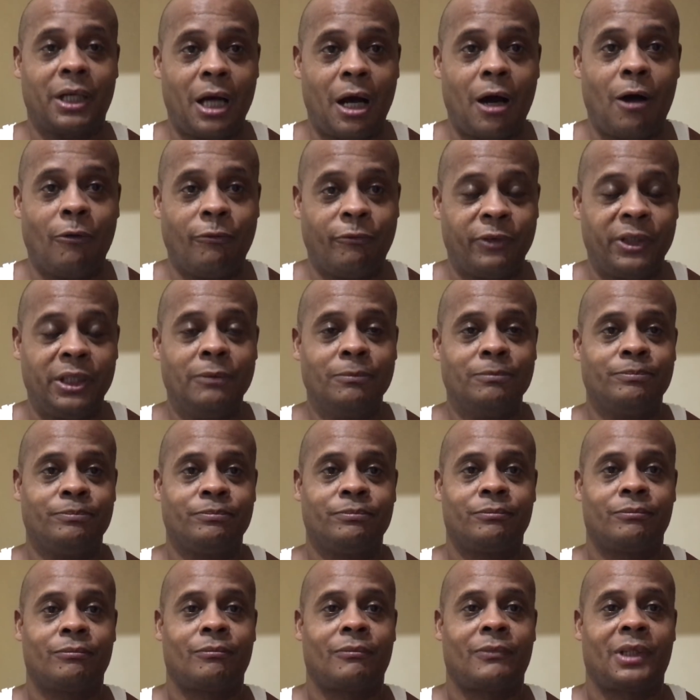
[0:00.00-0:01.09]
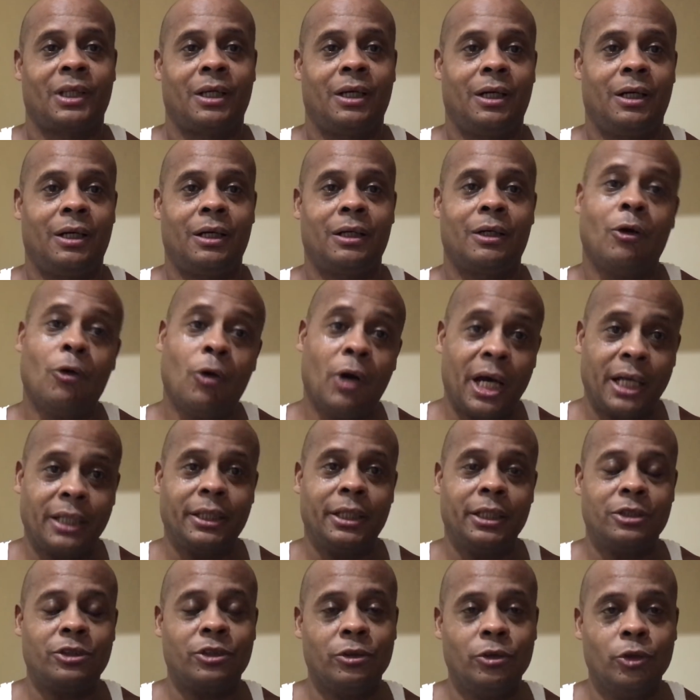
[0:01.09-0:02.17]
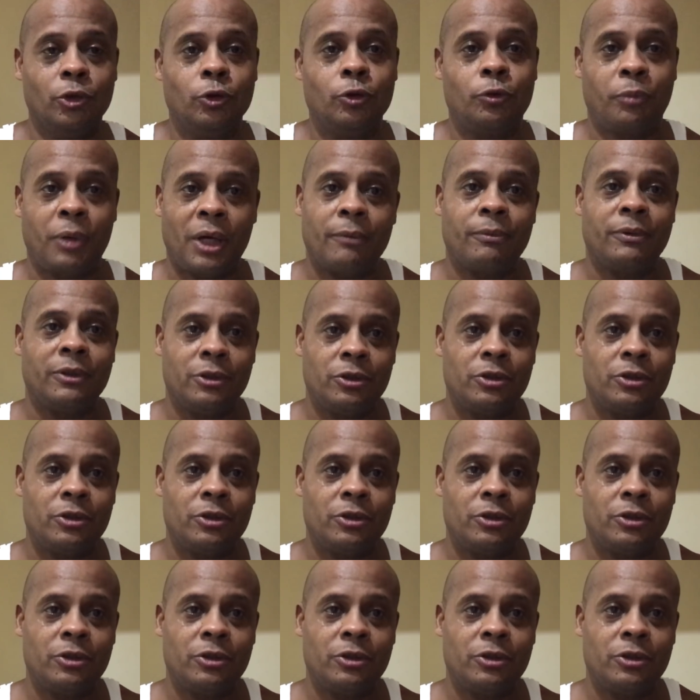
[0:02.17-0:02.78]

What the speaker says: coffee, go out and get your newspaper.